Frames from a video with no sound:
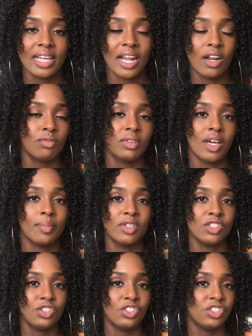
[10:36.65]
I don't think I'm going
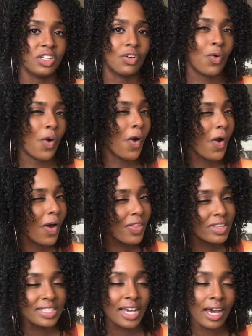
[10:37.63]
to shingle all the
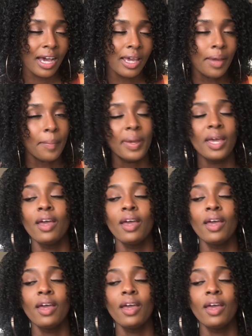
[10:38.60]
time.